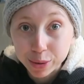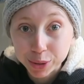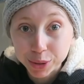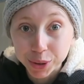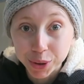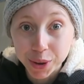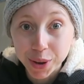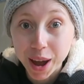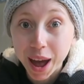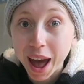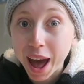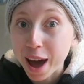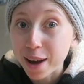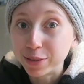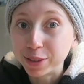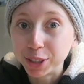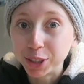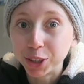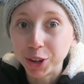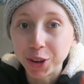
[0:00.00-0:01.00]
Also, I
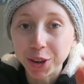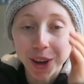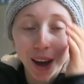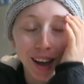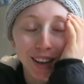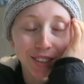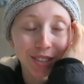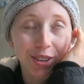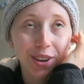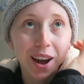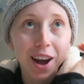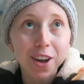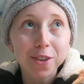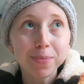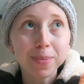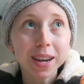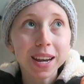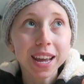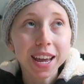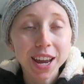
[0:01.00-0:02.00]
have to show you guys, so
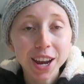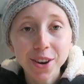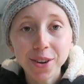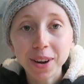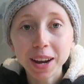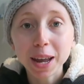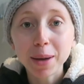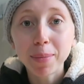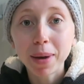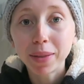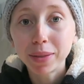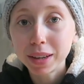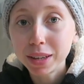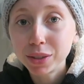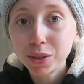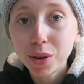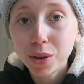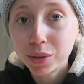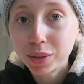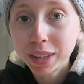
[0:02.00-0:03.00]
I've been hearing about
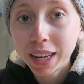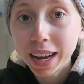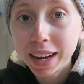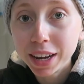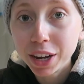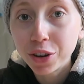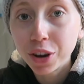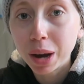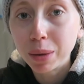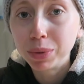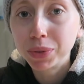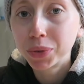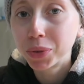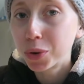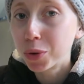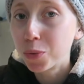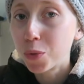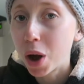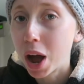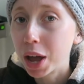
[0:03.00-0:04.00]
these cotton candy grapes
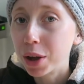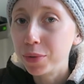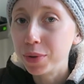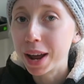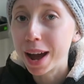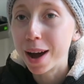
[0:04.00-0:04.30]
for a while